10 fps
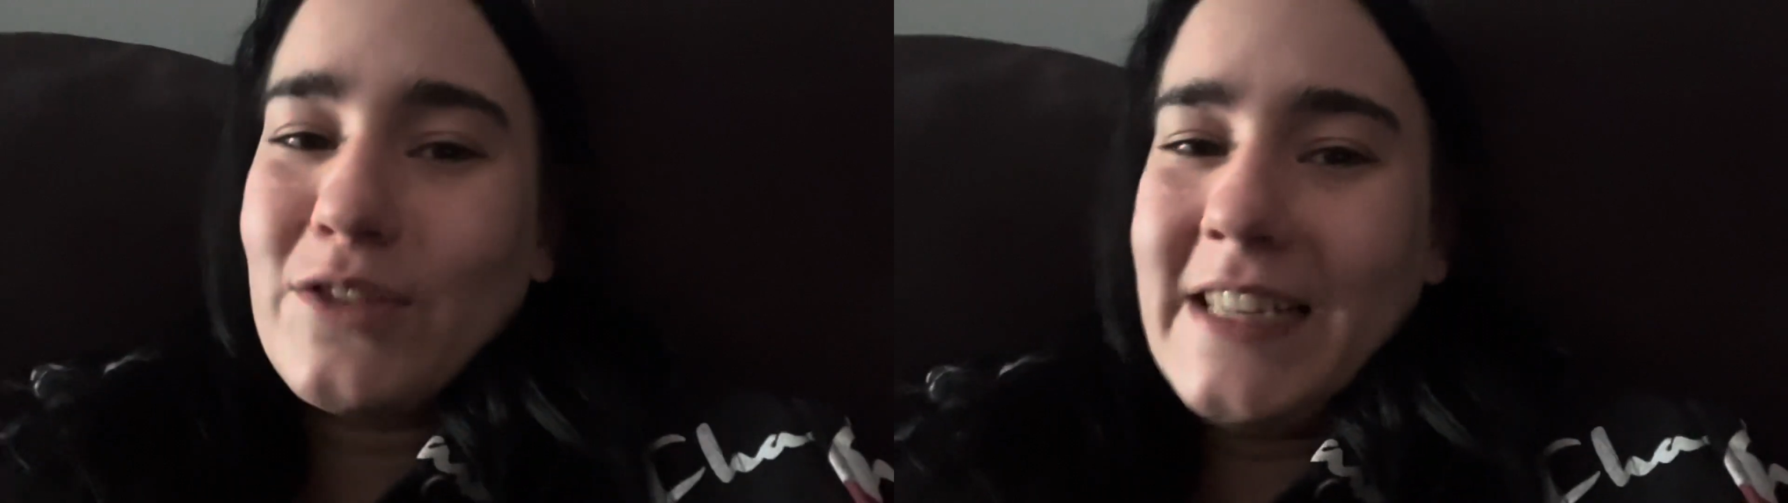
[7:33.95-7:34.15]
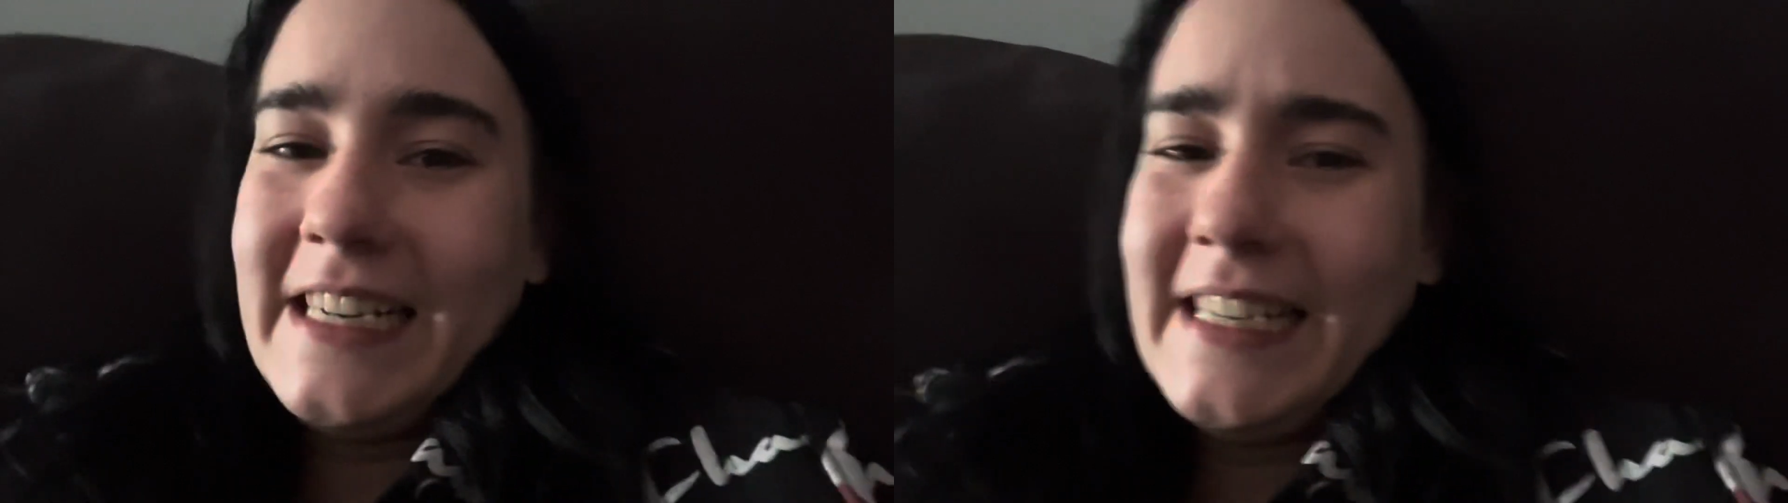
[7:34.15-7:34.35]

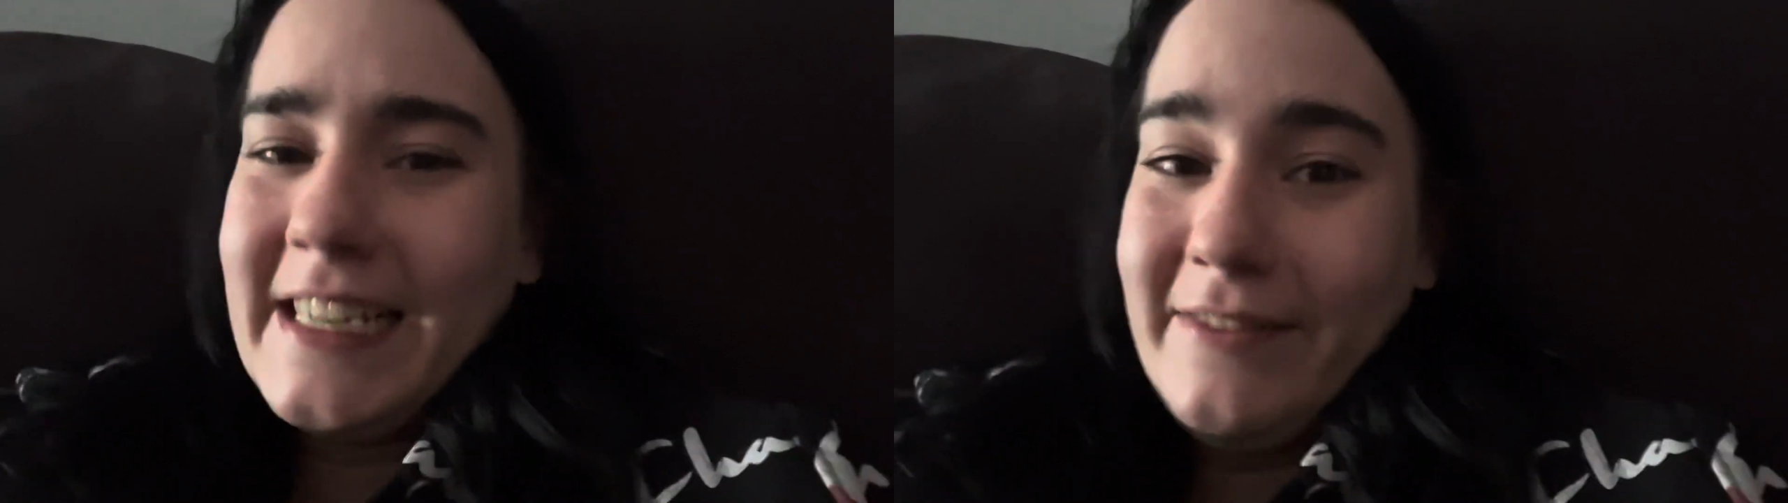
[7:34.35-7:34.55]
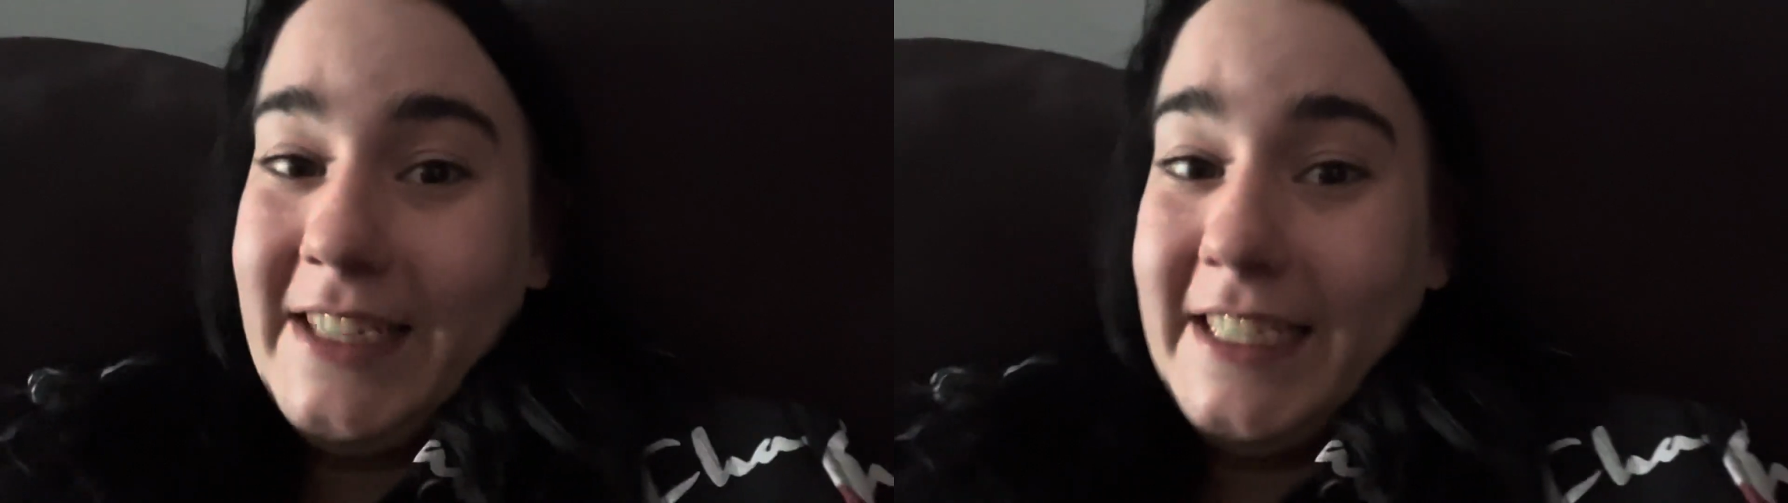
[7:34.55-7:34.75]
an
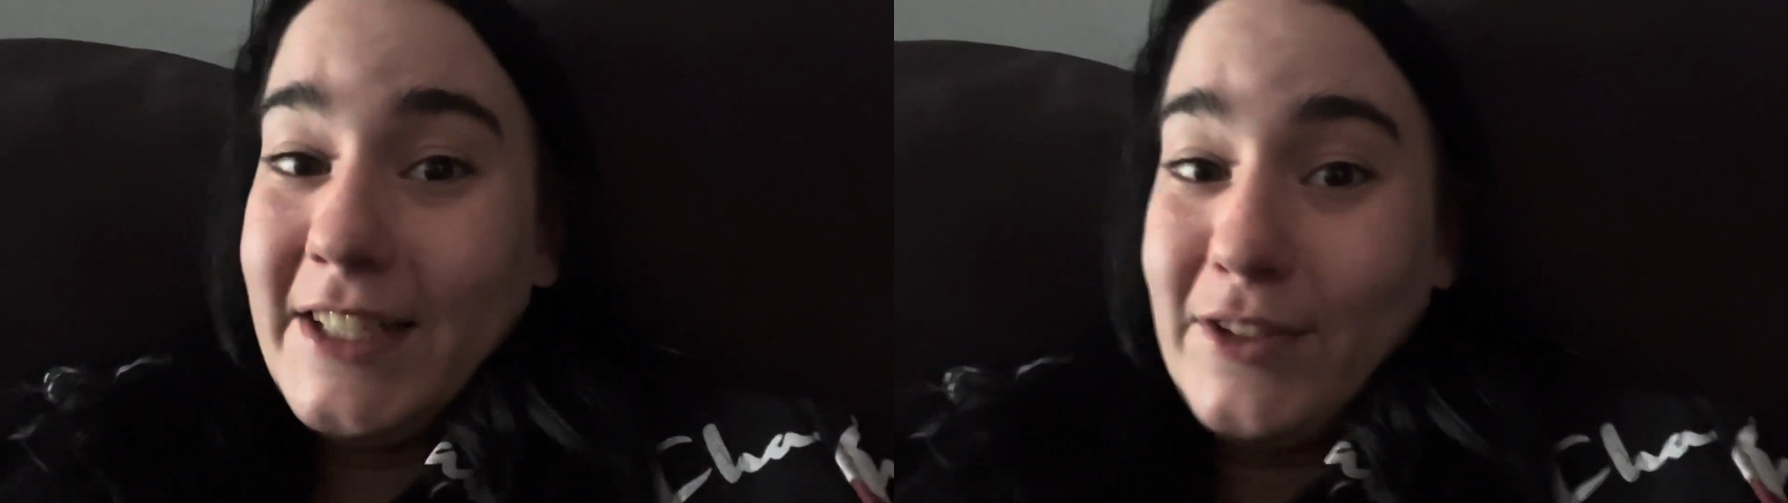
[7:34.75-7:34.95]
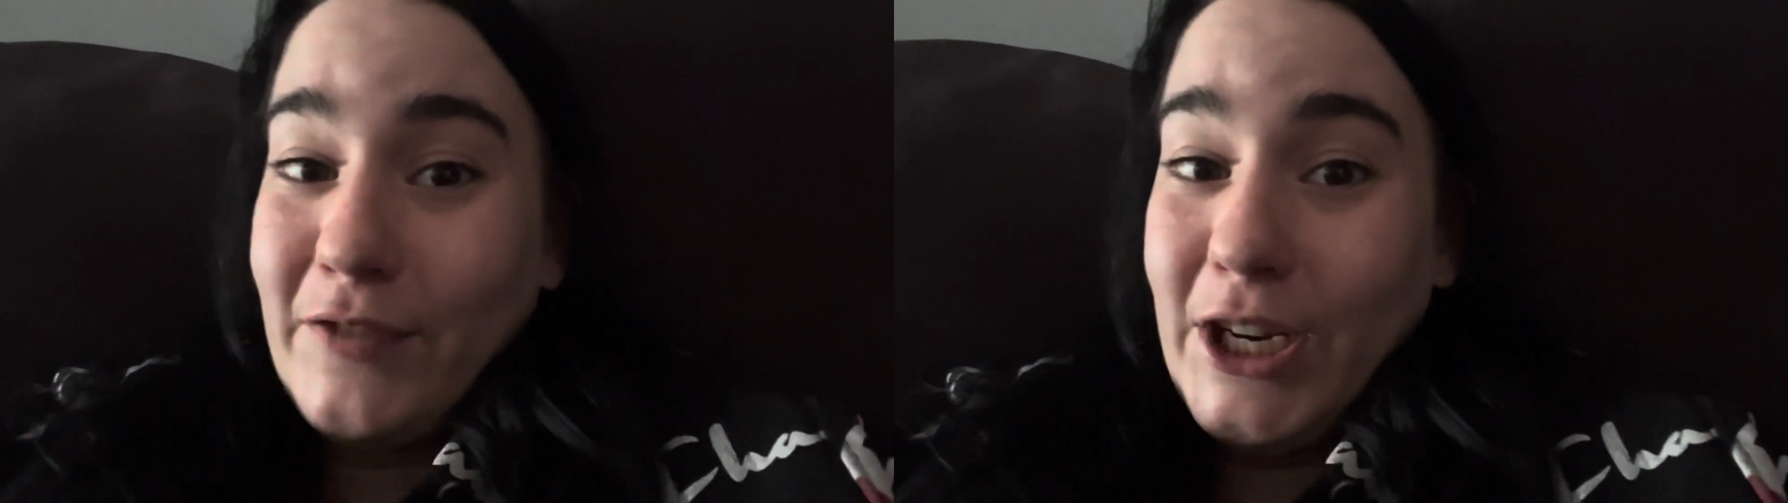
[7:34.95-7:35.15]

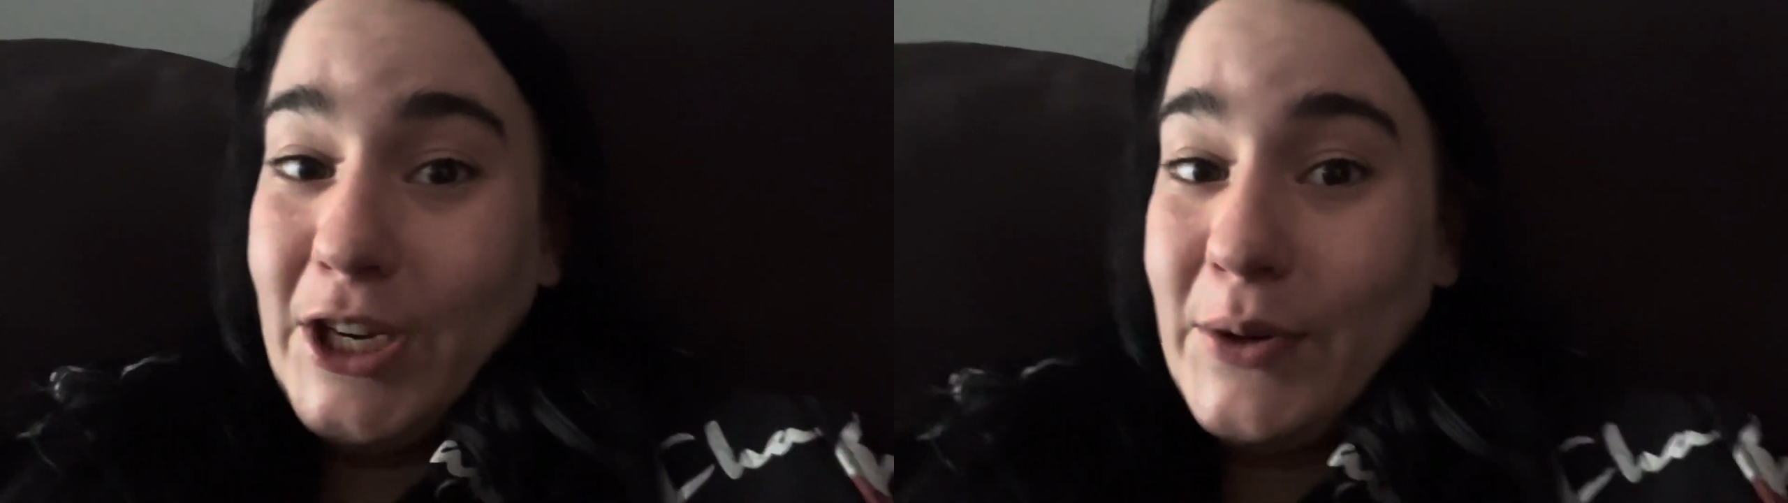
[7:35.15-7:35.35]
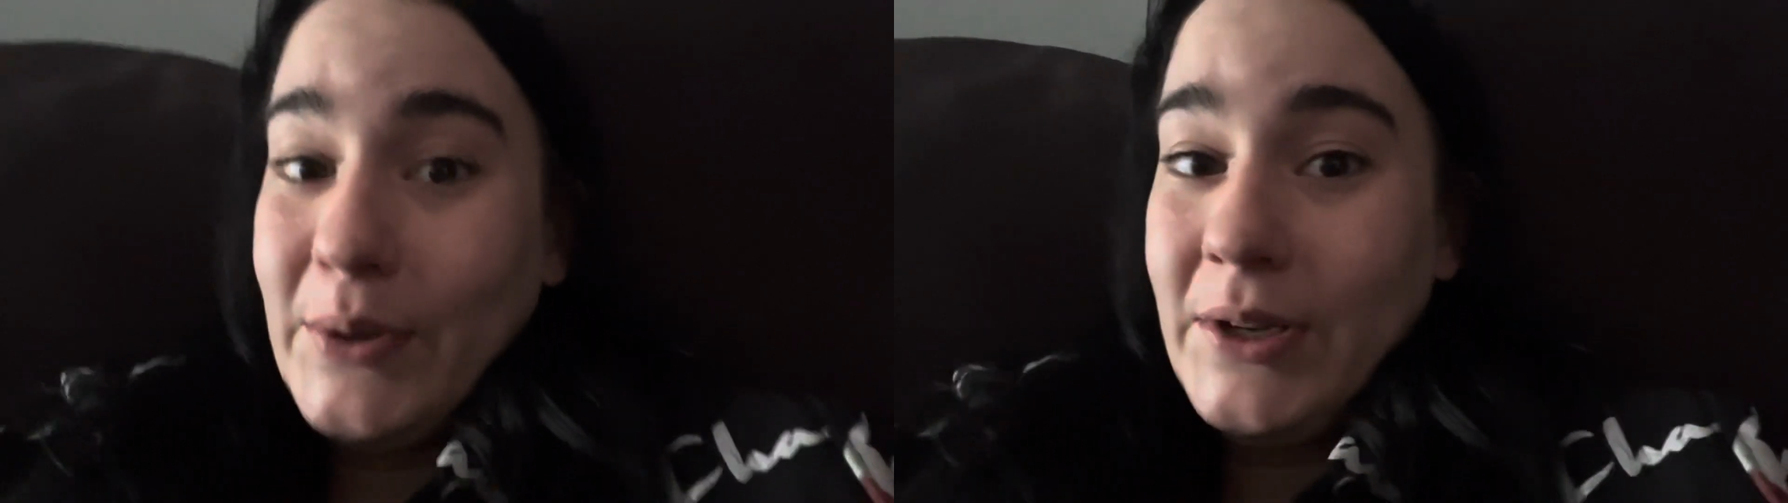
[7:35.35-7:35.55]
inconvenience for you.